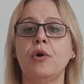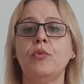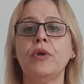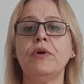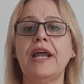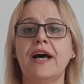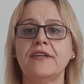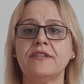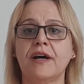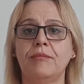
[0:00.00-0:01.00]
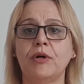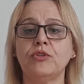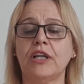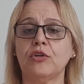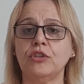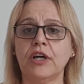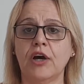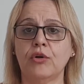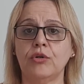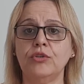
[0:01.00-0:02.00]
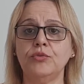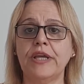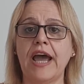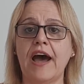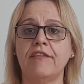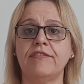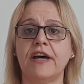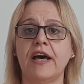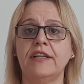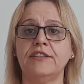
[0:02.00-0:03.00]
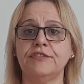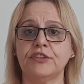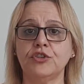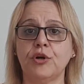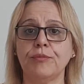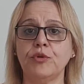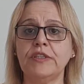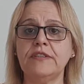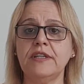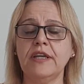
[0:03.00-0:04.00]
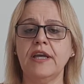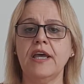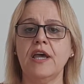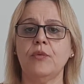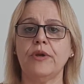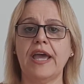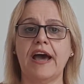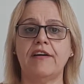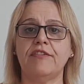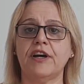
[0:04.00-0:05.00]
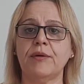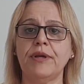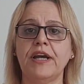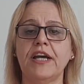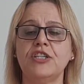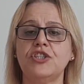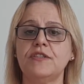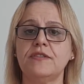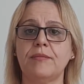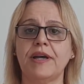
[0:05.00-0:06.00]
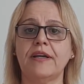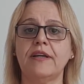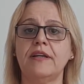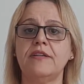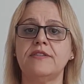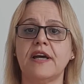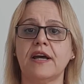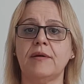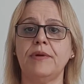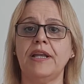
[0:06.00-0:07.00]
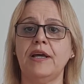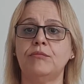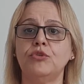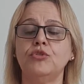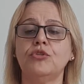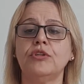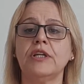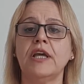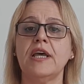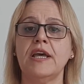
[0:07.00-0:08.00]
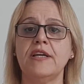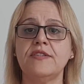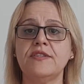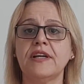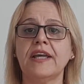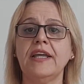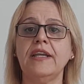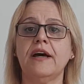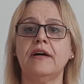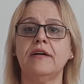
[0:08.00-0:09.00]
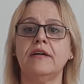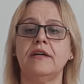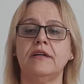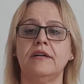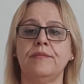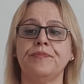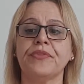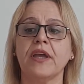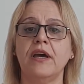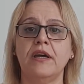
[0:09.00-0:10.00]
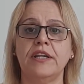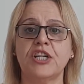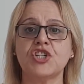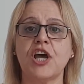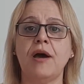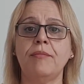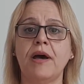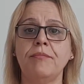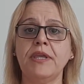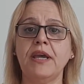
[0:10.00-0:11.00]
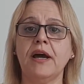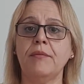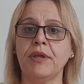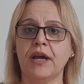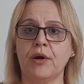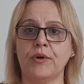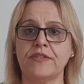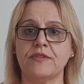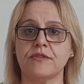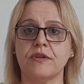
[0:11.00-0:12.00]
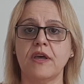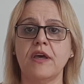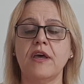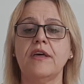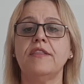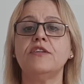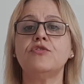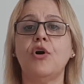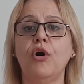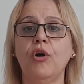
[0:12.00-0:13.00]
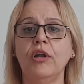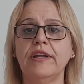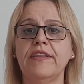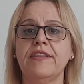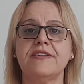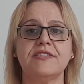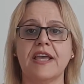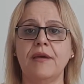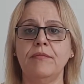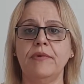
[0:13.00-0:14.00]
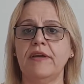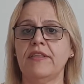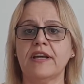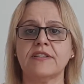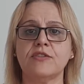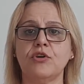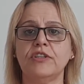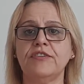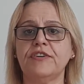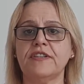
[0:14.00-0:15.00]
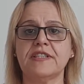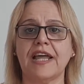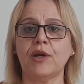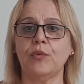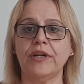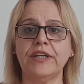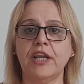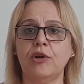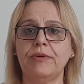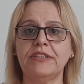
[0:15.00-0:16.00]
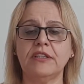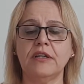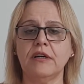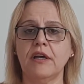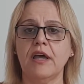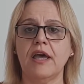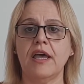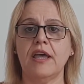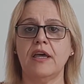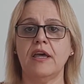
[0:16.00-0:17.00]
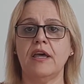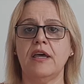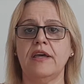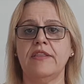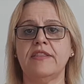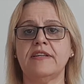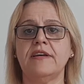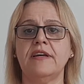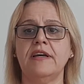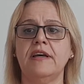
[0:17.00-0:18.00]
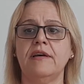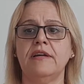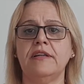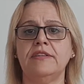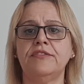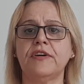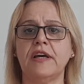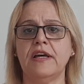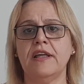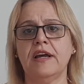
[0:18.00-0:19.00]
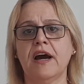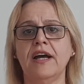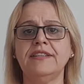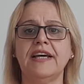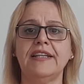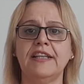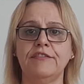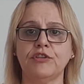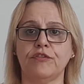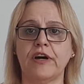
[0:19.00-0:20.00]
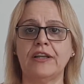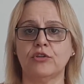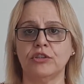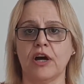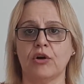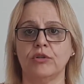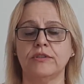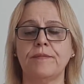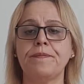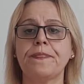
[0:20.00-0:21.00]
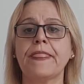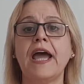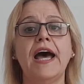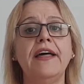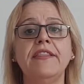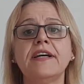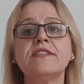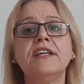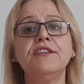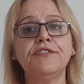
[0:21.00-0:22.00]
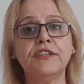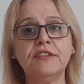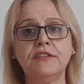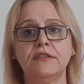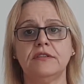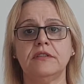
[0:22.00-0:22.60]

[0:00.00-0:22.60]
we will answer about Al Qudra Road. We have a different community. We have Arabian Ranches, Damac Hills, Arabella, Mudon, uh, Serena, uh, um, uh, Nashama, Mira, Mira Oasis. This all in the same, there is no difference like one kilometer uh, in the uh, uh, right and left of Al Qudra Road. And there is a different